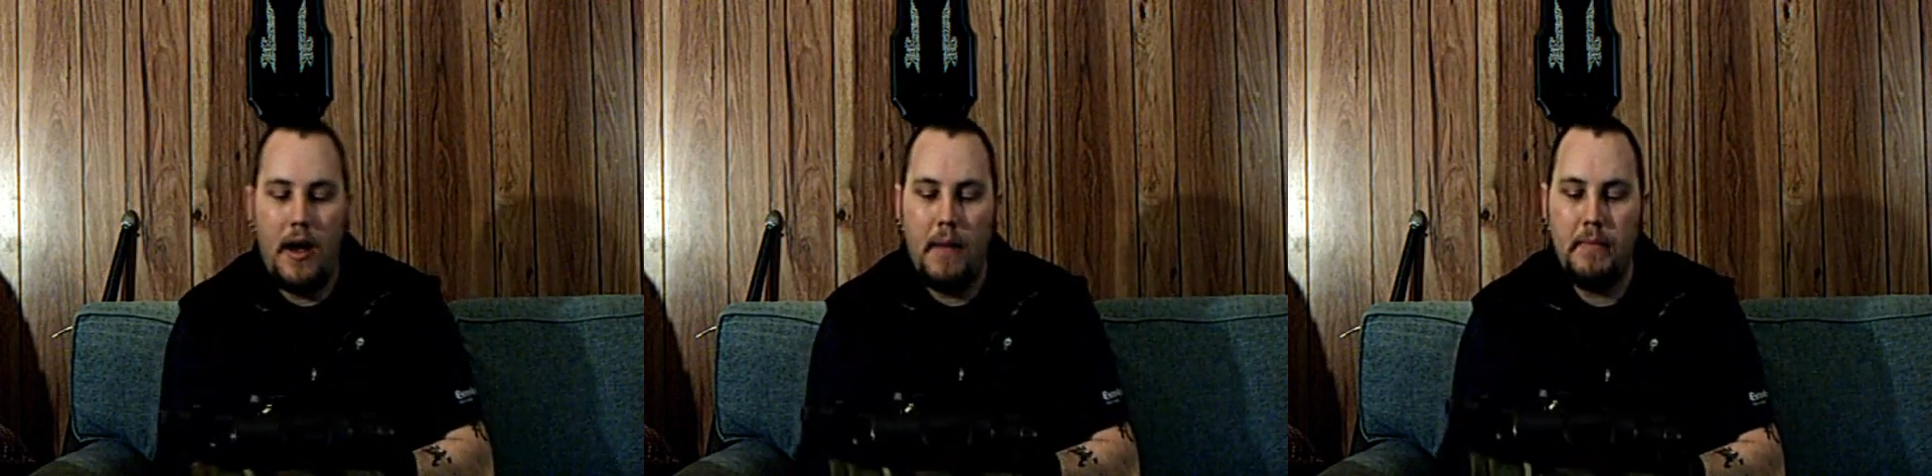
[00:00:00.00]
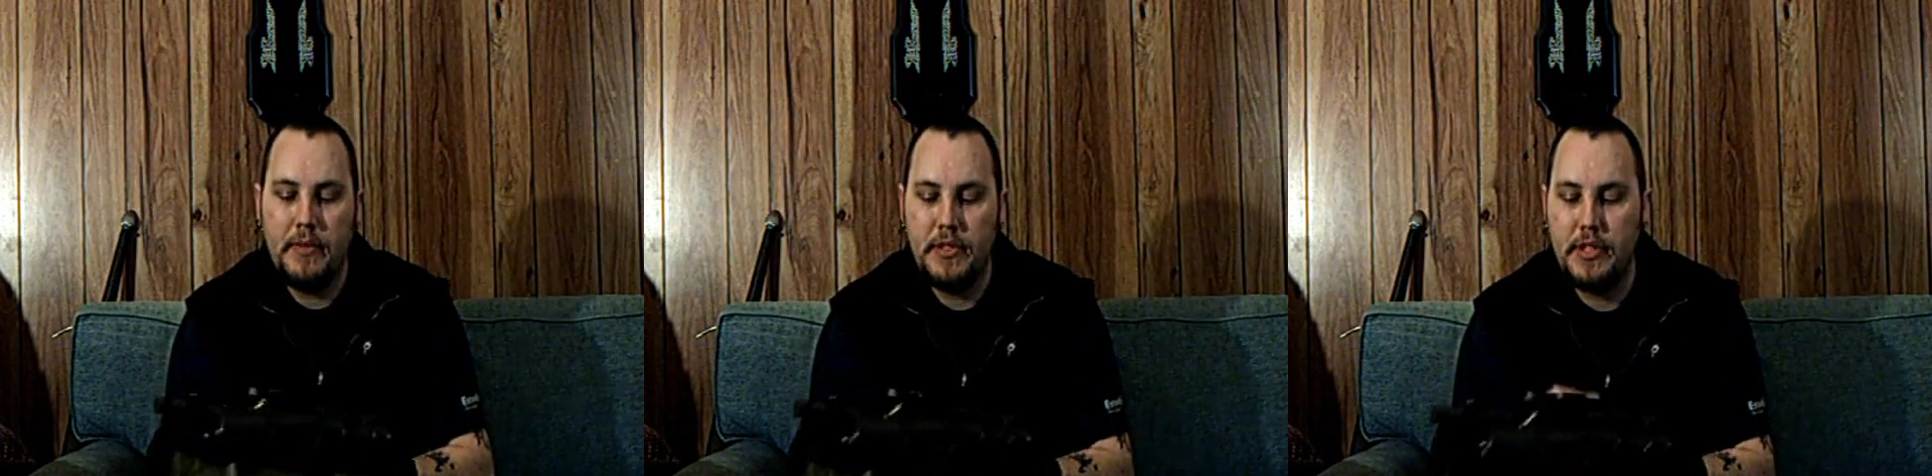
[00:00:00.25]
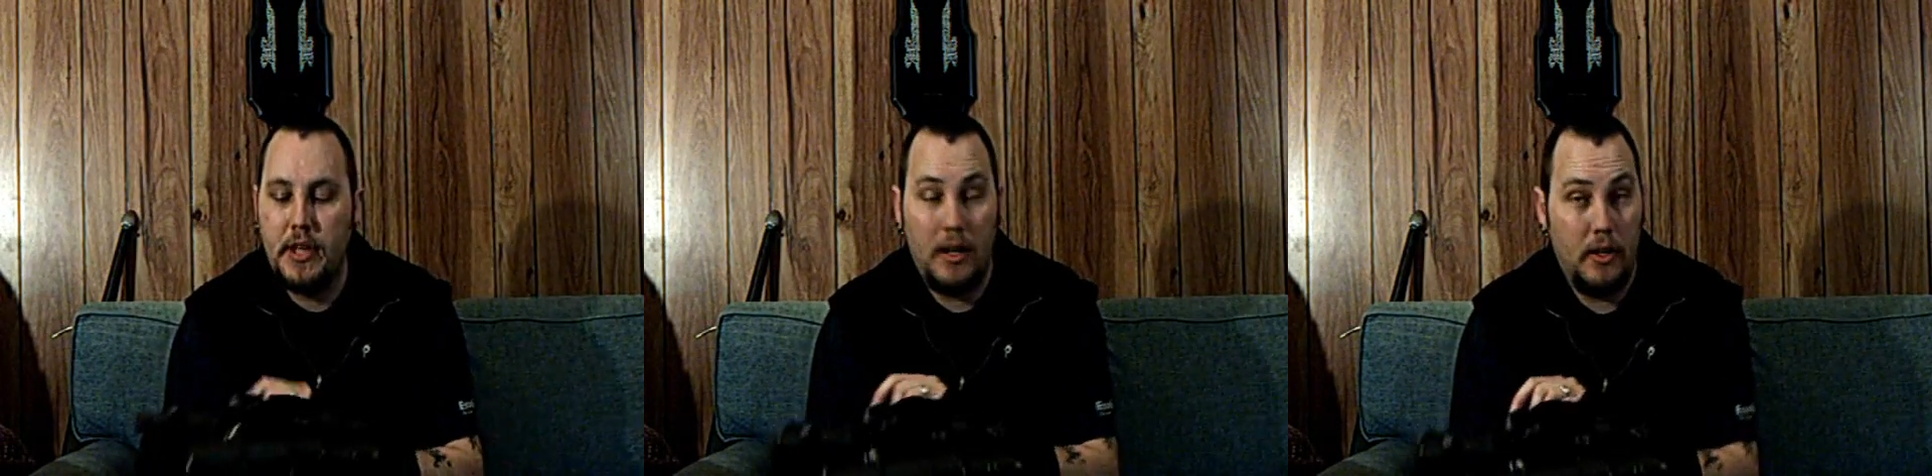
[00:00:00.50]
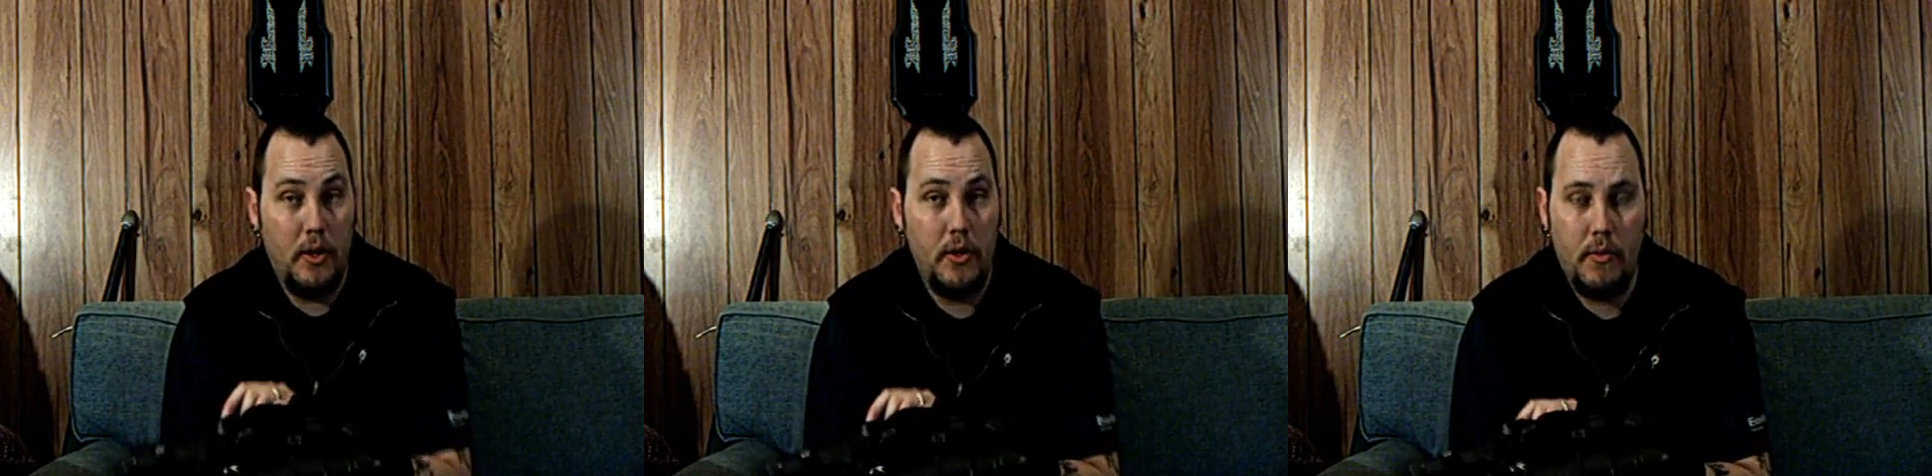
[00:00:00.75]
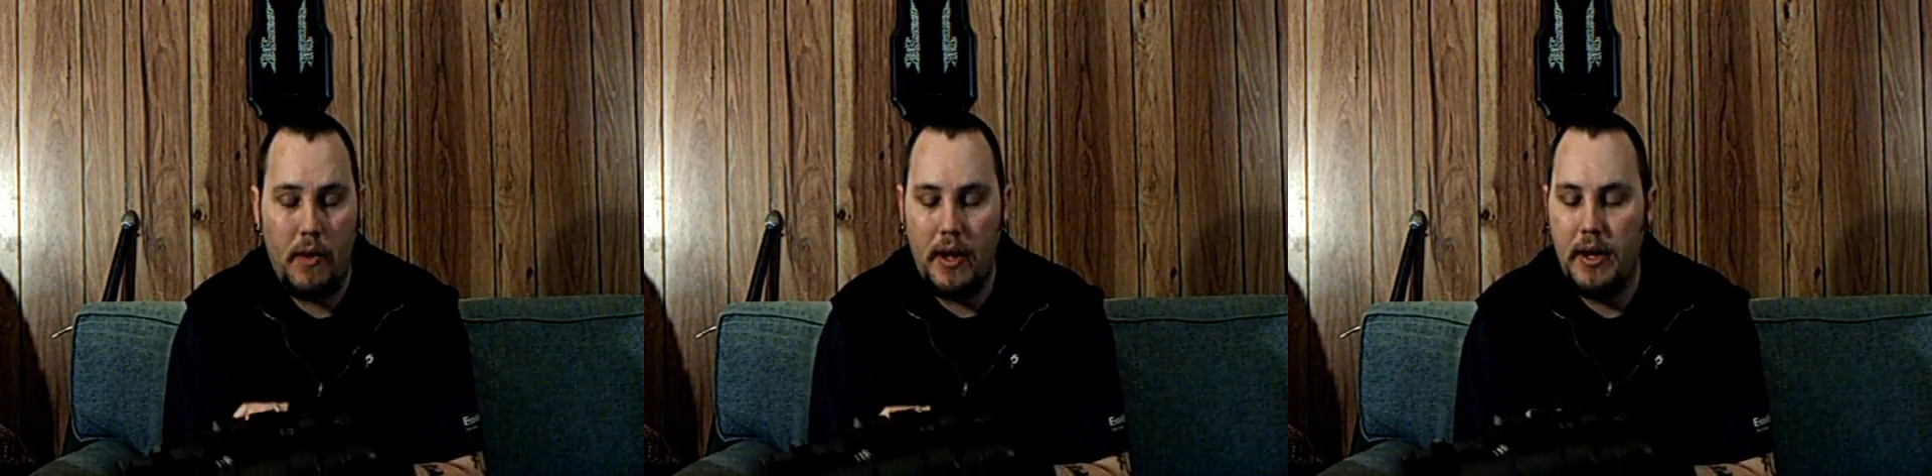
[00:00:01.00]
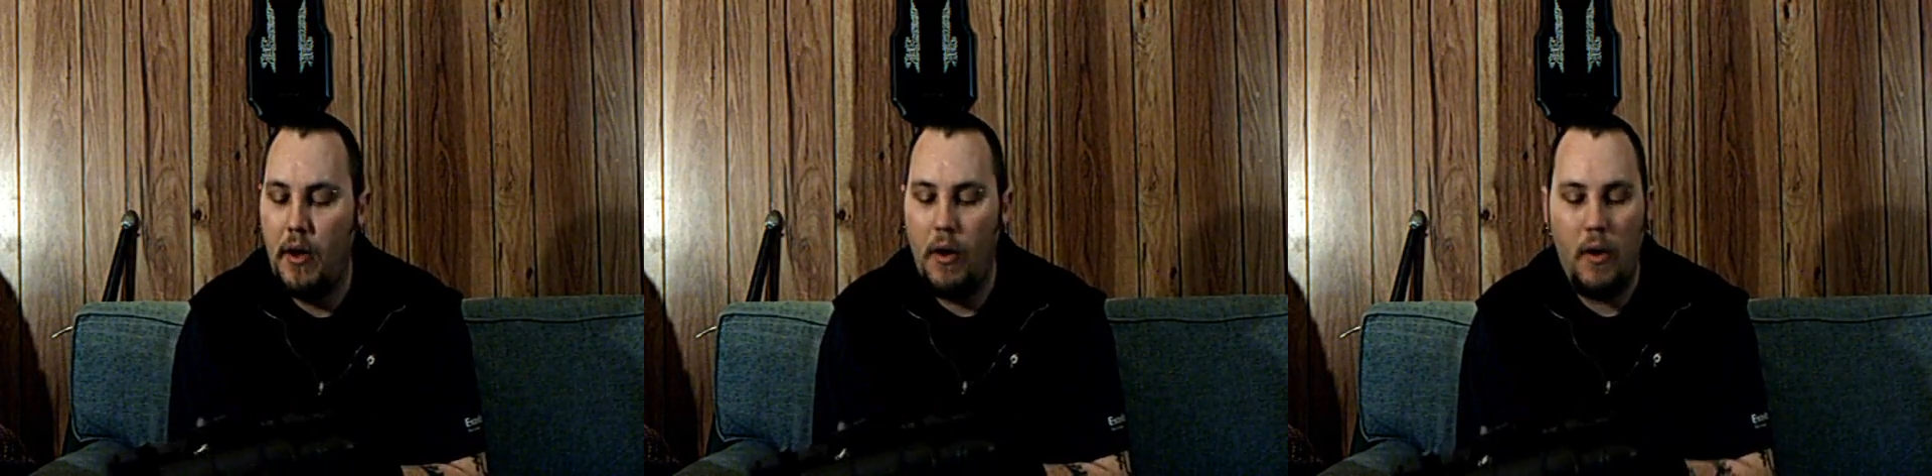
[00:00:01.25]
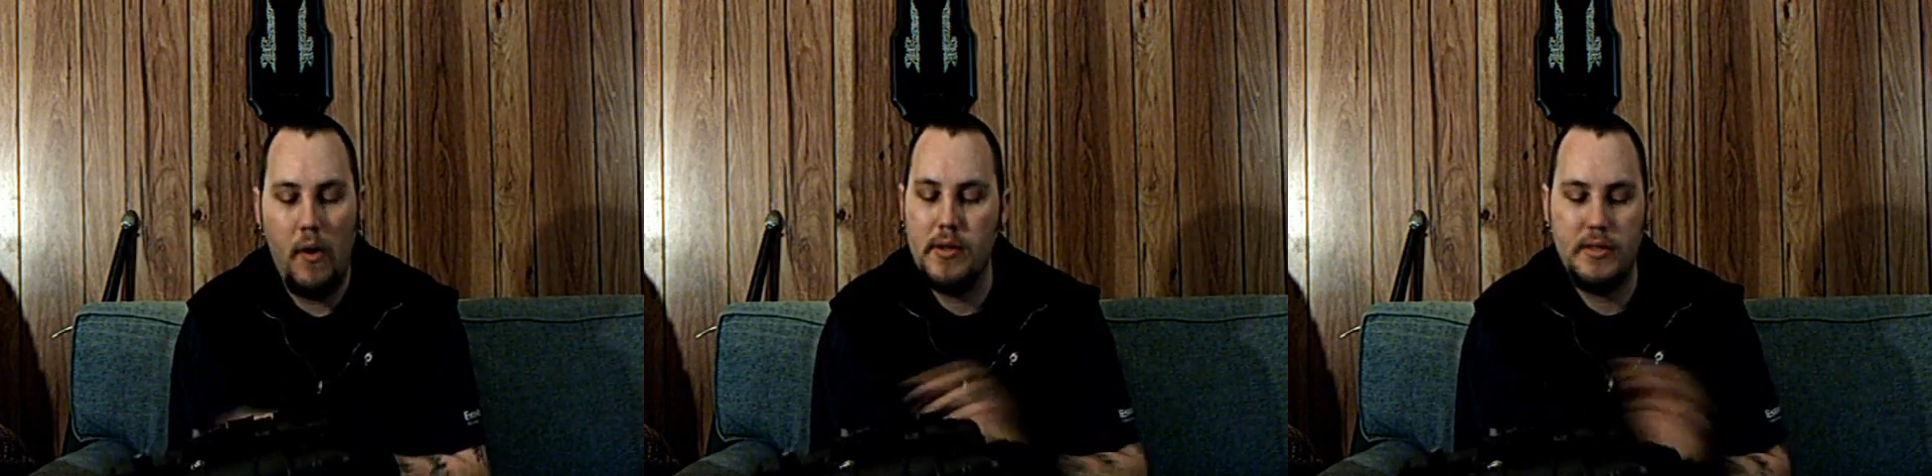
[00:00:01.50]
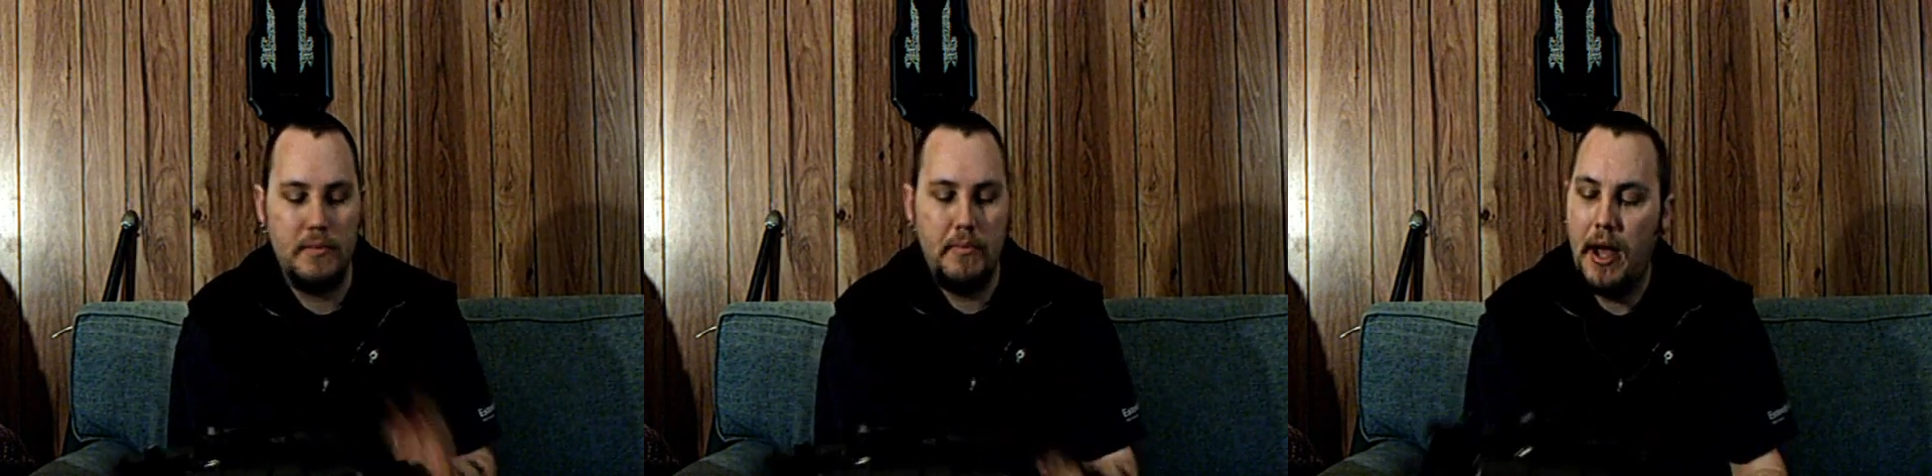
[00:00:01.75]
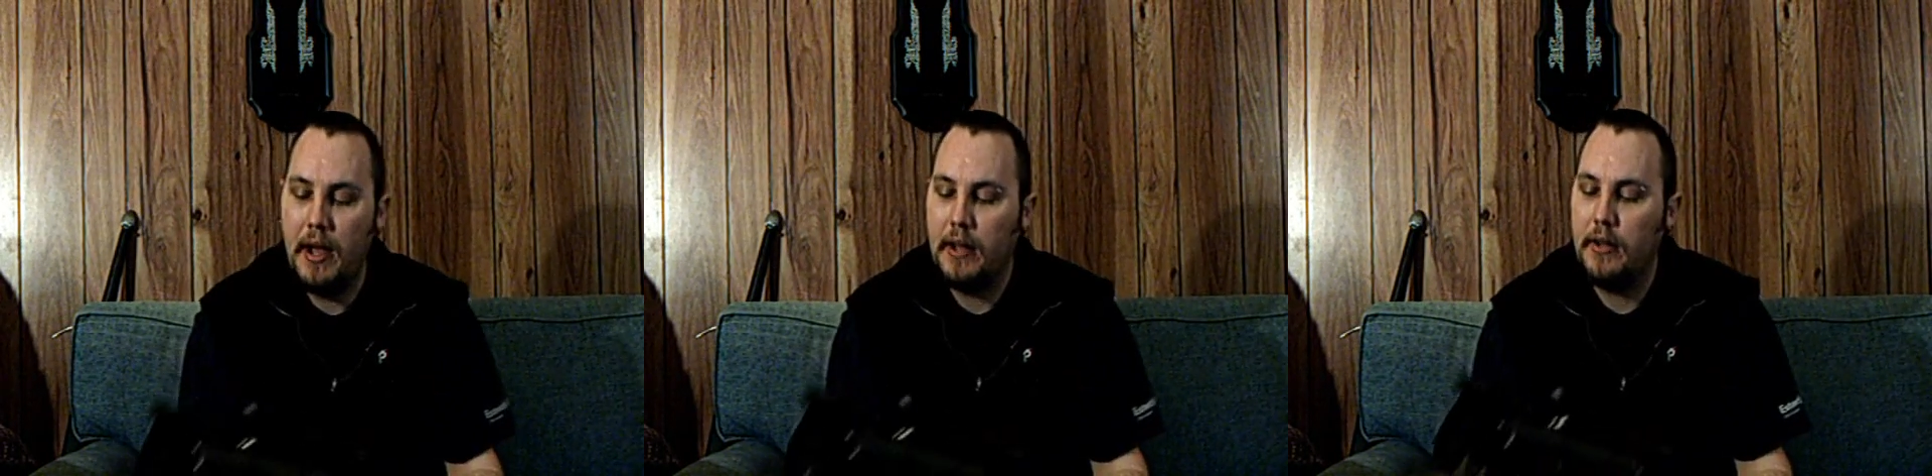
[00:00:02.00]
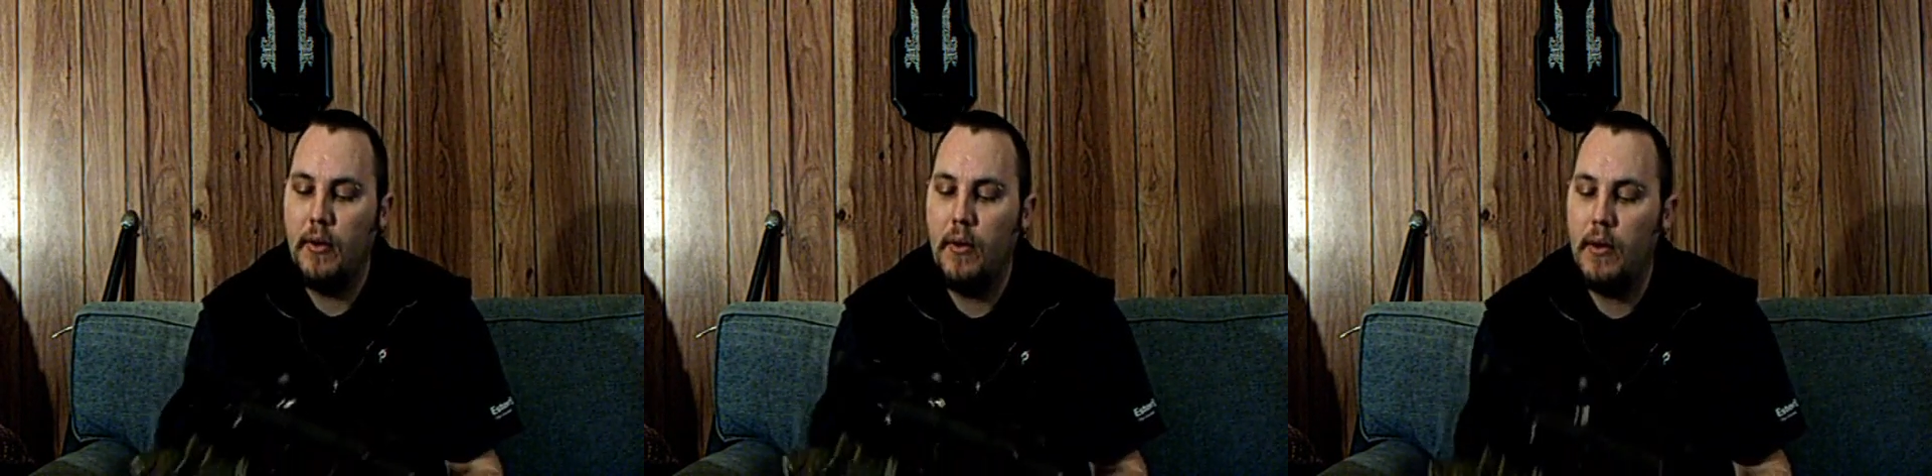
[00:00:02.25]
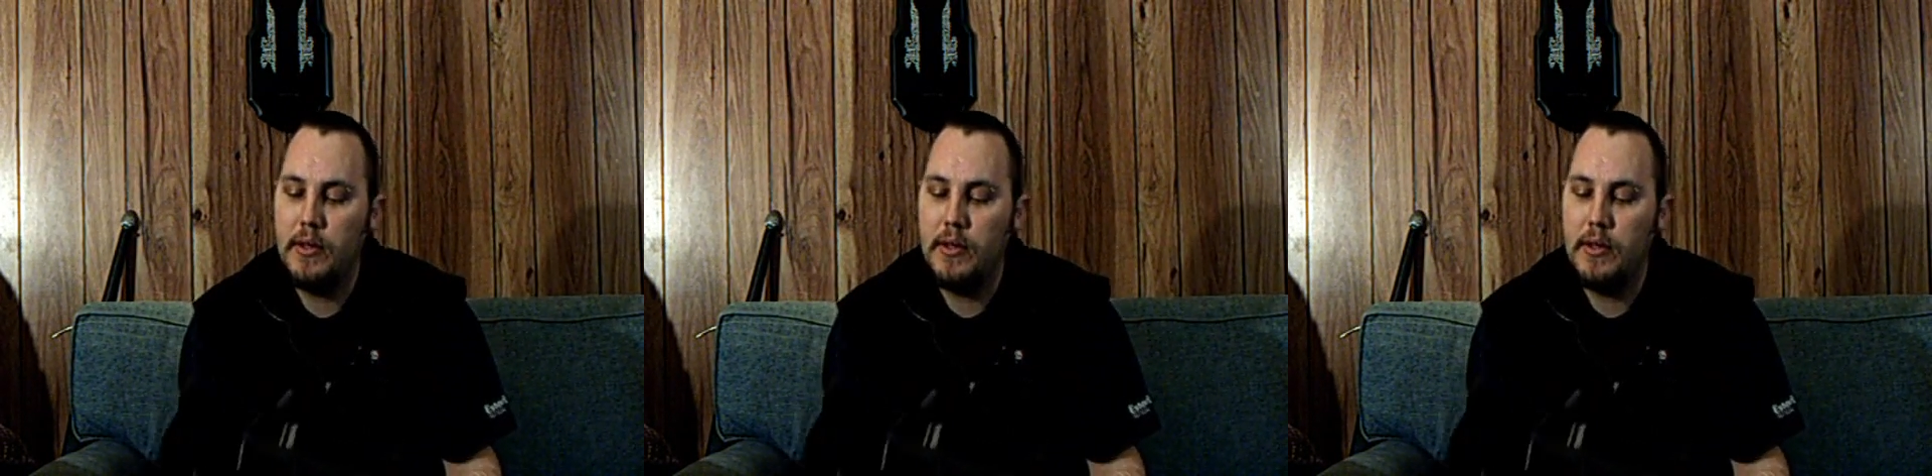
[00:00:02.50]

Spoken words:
It's kind of loaded right now. Awesome pack.